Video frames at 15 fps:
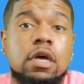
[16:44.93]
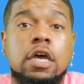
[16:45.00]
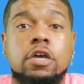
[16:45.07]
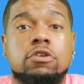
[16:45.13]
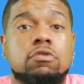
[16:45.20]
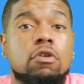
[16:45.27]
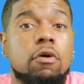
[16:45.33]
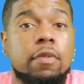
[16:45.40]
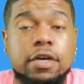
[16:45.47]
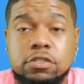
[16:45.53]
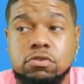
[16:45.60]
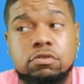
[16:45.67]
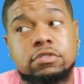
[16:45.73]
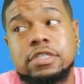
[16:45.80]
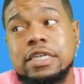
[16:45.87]
my
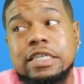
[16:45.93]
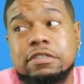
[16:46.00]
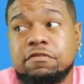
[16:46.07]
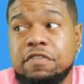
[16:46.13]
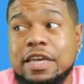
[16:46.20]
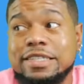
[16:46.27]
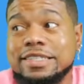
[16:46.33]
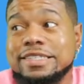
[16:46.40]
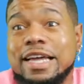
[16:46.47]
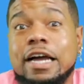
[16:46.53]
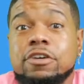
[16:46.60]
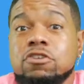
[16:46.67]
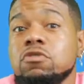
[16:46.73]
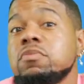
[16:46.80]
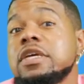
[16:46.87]
source, he has fake
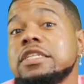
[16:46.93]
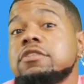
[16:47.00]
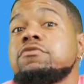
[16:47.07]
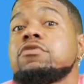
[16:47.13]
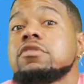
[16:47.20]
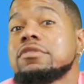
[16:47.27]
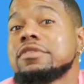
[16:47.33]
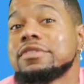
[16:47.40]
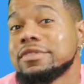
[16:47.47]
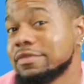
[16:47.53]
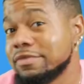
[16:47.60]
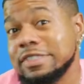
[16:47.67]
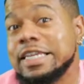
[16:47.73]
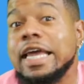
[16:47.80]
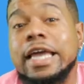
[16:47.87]
documents for
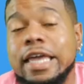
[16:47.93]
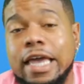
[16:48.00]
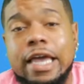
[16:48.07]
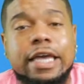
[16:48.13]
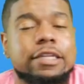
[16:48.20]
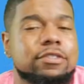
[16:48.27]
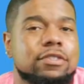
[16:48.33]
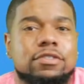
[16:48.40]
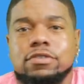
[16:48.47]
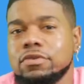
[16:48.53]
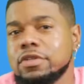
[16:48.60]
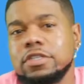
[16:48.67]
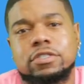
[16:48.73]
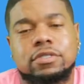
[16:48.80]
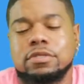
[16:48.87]
decades, and so
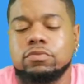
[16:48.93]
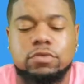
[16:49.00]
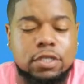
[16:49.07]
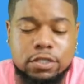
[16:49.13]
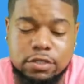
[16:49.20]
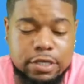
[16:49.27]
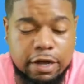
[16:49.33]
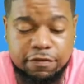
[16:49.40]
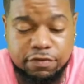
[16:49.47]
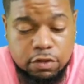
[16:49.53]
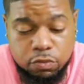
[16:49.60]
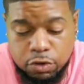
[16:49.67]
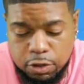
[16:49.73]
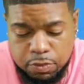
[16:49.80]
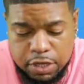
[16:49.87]
this definitely
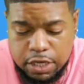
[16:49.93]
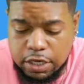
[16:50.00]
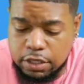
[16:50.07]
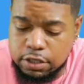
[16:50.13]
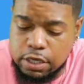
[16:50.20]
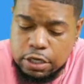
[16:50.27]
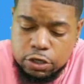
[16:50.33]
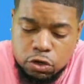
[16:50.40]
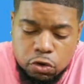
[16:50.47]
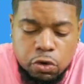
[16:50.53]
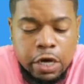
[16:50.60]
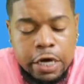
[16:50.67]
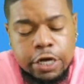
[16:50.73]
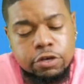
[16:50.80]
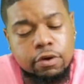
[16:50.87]
wouldn't be anything new.
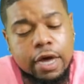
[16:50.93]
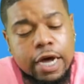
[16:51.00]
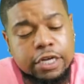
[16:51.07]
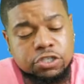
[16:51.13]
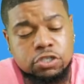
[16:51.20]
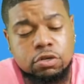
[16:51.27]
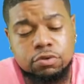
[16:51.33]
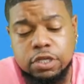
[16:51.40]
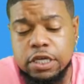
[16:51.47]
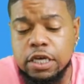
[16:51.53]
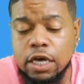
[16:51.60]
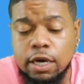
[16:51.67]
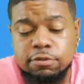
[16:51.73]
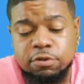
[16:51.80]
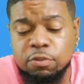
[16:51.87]
You guys should know that he
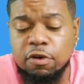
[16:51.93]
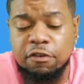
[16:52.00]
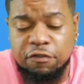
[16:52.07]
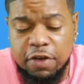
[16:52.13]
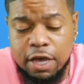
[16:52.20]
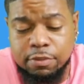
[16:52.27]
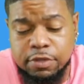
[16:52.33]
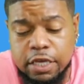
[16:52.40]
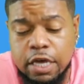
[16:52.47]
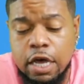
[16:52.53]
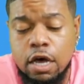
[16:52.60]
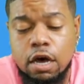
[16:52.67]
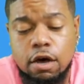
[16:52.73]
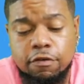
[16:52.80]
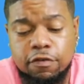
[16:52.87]
comes from a family
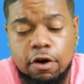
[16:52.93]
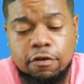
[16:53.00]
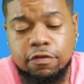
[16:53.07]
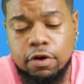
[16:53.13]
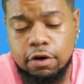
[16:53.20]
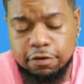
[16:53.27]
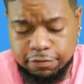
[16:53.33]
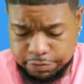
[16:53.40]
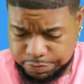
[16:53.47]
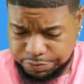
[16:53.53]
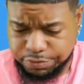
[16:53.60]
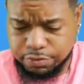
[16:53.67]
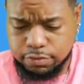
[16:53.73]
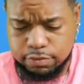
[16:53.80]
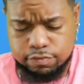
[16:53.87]
of
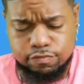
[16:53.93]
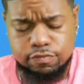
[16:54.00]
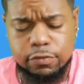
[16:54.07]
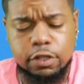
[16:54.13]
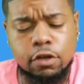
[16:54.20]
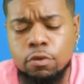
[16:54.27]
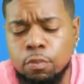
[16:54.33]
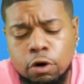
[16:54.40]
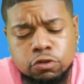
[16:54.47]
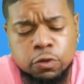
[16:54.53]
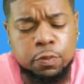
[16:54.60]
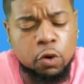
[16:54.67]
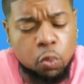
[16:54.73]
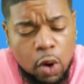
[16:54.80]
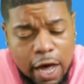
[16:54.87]

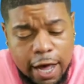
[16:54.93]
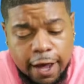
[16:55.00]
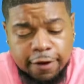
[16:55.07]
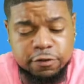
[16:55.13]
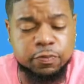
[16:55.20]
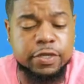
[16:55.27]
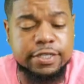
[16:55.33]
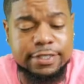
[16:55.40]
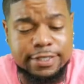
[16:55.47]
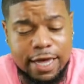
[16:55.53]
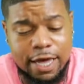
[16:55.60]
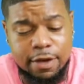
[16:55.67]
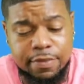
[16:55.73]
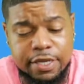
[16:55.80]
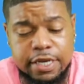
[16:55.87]
multiple wives, but
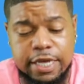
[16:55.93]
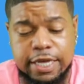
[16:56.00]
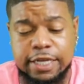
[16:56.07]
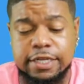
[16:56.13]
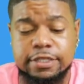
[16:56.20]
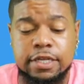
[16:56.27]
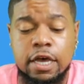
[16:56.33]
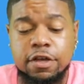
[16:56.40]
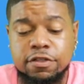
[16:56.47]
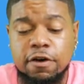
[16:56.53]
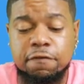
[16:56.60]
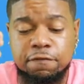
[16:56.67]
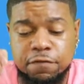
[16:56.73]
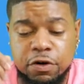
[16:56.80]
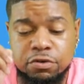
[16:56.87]
Simon is the
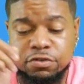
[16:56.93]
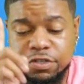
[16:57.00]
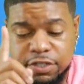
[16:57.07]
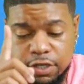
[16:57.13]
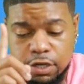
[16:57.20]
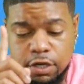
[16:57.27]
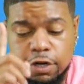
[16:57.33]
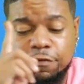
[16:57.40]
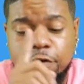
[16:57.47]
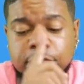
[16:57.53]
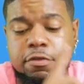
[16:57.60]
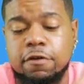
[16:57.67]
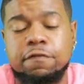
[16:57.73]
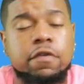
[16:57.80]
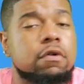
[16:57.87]
first son from
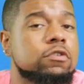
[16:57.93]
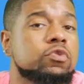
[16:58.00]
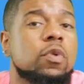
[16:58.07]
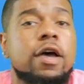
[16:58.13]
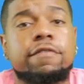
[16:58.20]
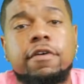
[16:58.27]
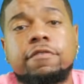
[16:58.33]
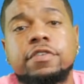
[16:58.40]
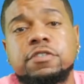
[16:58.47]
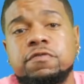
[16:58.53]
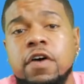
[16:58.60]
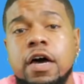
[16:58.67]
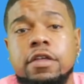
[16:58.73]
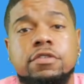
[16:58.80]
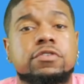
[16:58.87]
the first wife of his
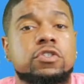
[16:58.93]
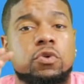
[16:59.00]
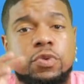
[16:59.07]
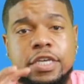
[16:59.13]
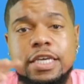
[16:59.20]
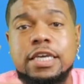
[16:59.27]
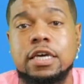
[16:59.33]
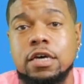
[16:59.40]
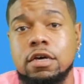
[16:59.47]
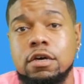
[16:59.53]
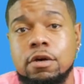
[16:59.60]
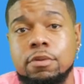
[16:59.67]
father, so he comes